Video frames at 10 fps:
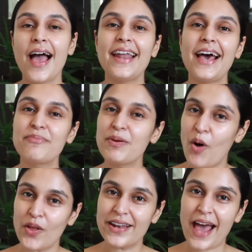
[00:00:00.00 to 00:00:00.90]
And I'd be
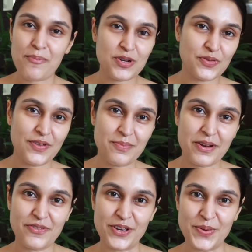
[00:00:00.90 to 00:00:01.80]
more than happy to film
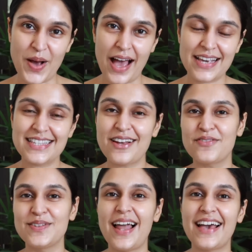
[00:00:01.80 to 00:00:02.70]
it for you guys. Now,
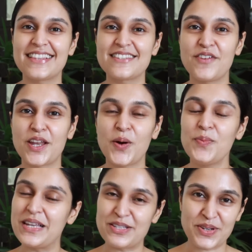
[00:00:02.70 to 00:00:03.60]
if you like this video,
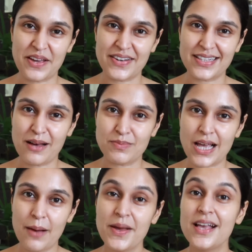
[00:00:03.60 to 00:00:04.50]
please do give it a thumbs
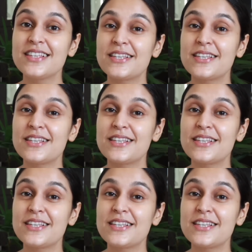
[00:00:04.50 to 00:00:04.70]
up.